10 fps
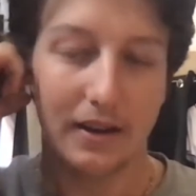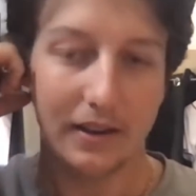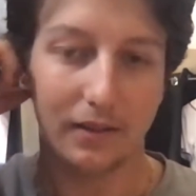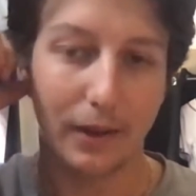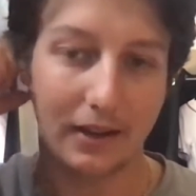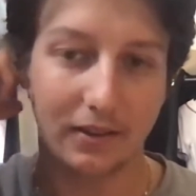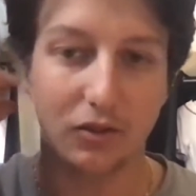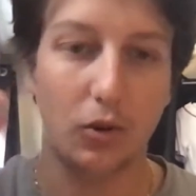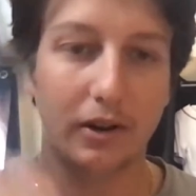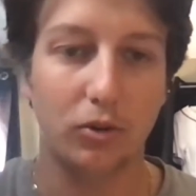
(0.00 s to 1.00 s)
He makes his
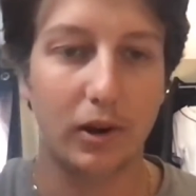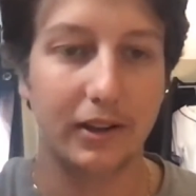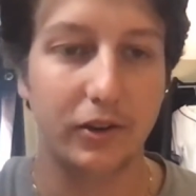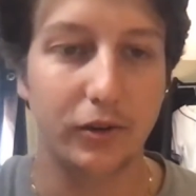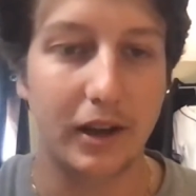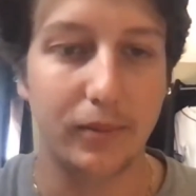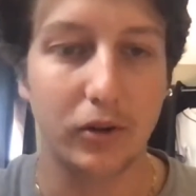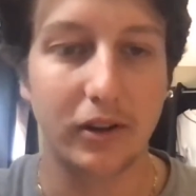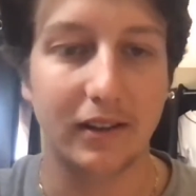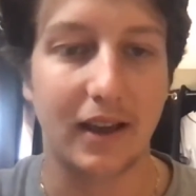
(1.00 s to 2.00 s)
2022
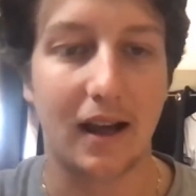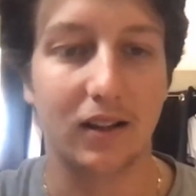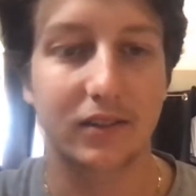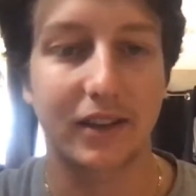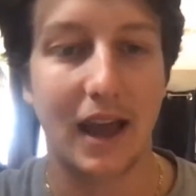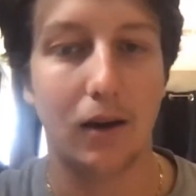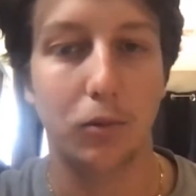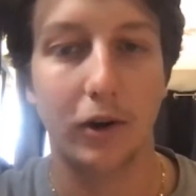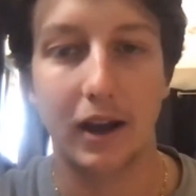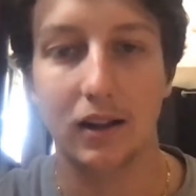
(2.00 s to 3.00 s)
debut against Alex
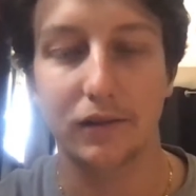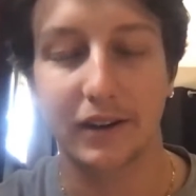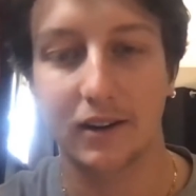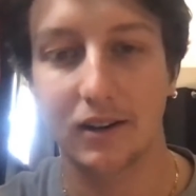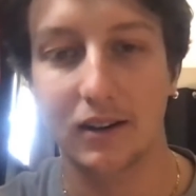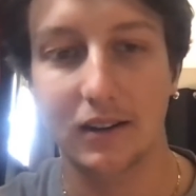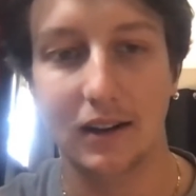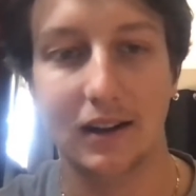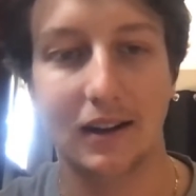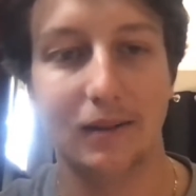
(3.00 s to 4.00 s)
Cowboy
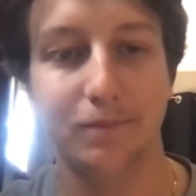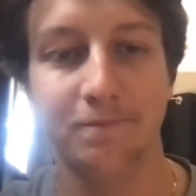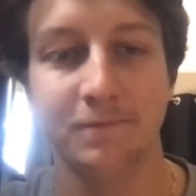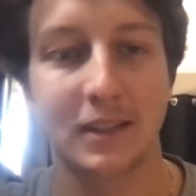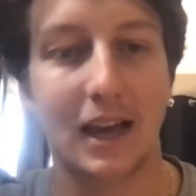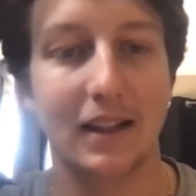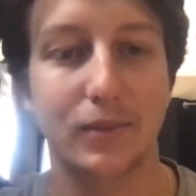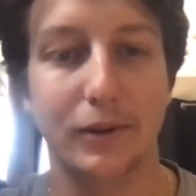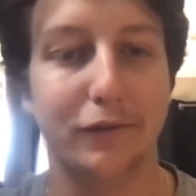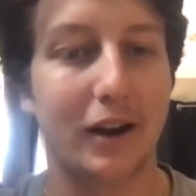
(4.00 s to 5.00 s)
Oliveira. Guy
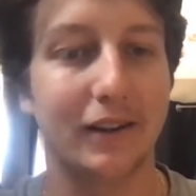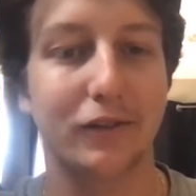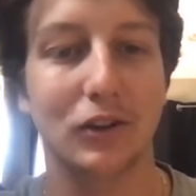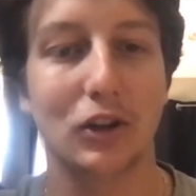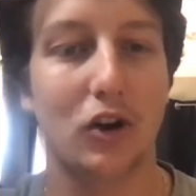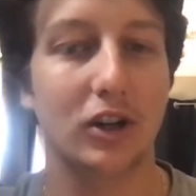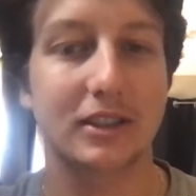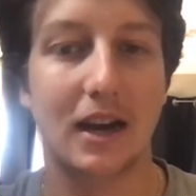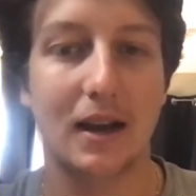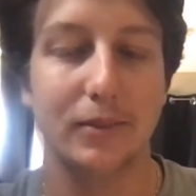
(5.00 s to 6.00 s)
that's been fighting for a long
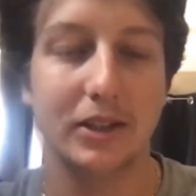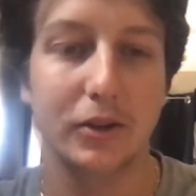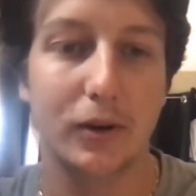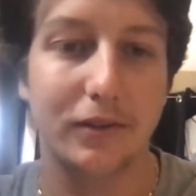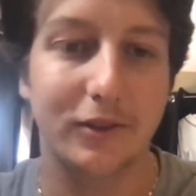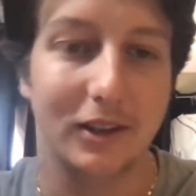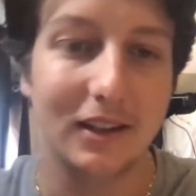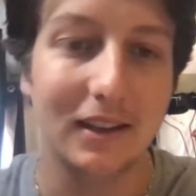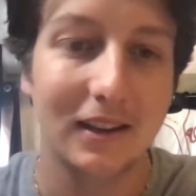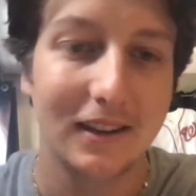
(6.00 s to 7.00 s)
time in the
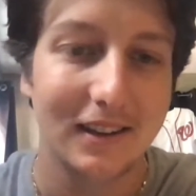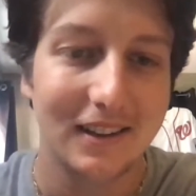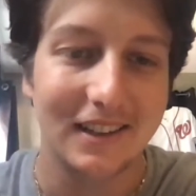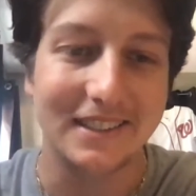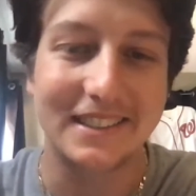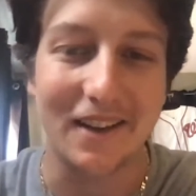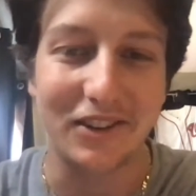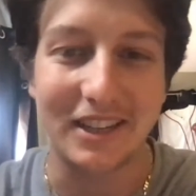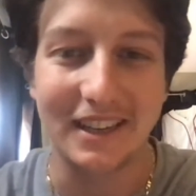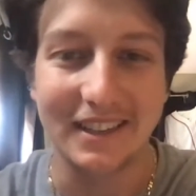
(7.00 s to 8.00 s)
UFC. He has
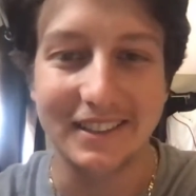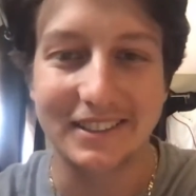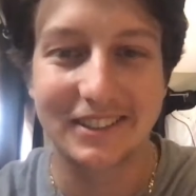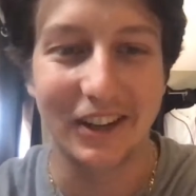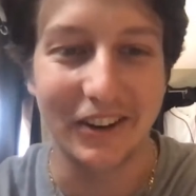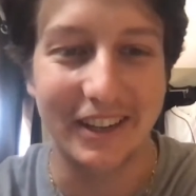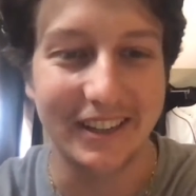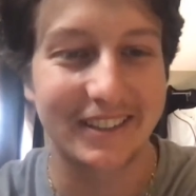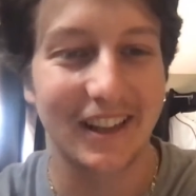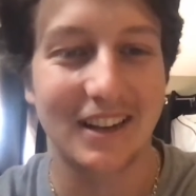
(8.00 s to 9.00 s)
seven kids, so he
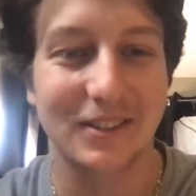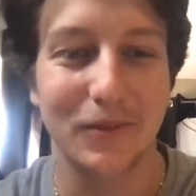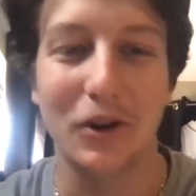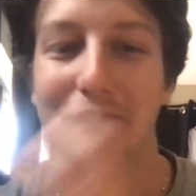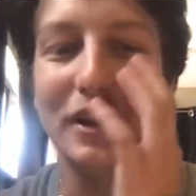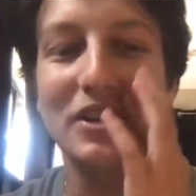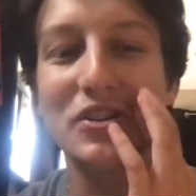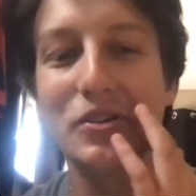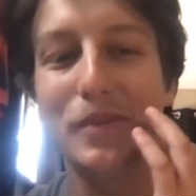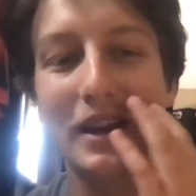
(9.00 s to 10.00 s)
has lots of
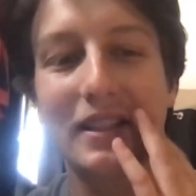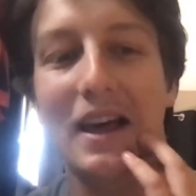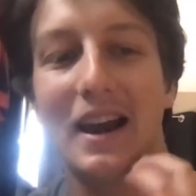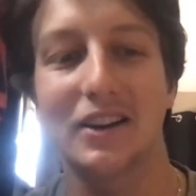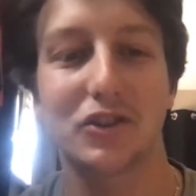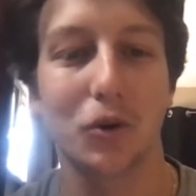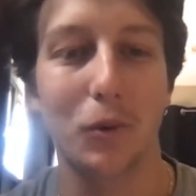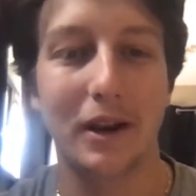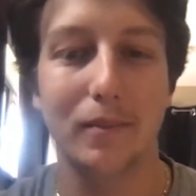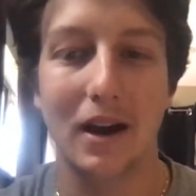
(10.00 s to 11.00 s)
motivation to make that extra
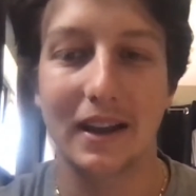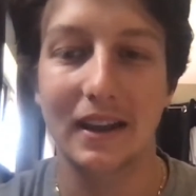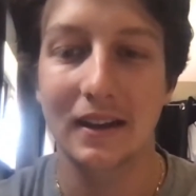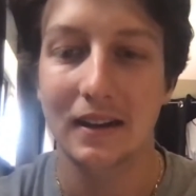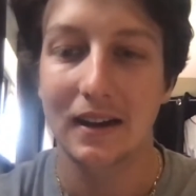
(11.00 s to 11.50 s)
win money.